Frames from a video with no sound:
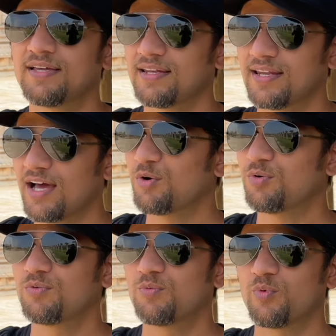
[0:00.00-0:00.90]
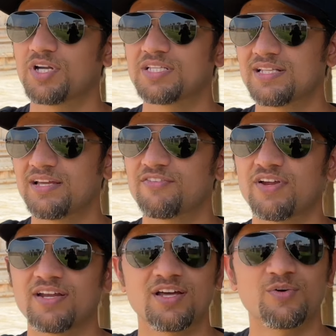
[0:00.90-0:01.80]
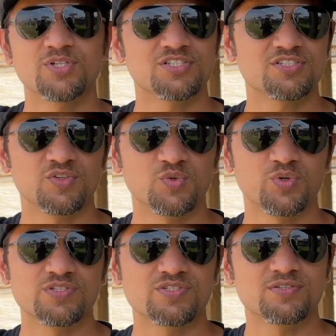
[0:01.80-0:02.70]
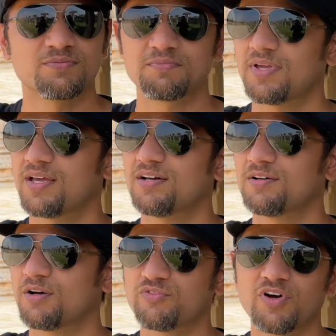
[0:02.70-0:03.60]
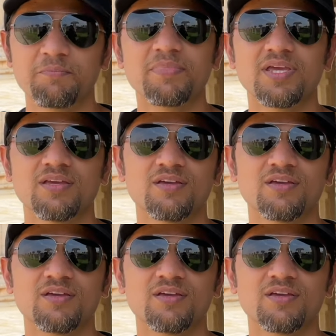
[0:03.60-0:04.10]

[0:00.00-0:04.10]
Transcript: Now what is left right now are just the ruins of Hampi.